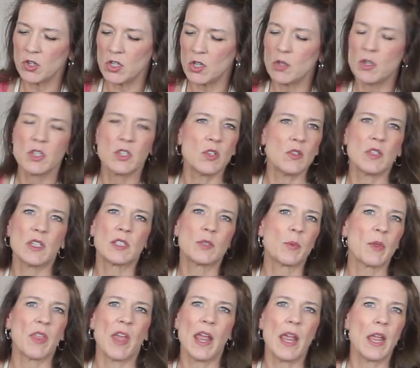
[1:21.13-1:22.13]
you can do this
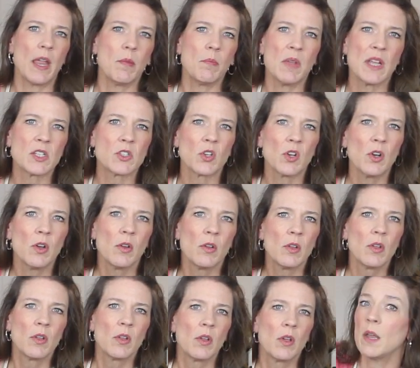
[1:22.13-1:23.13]
with a hand mixer
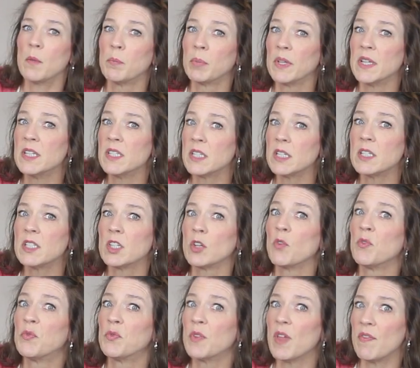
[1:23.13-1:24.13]
and blend it
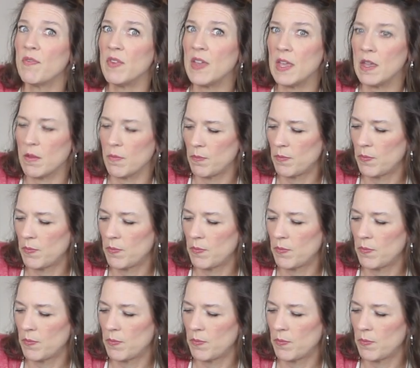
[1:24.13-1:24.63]
till fluffy.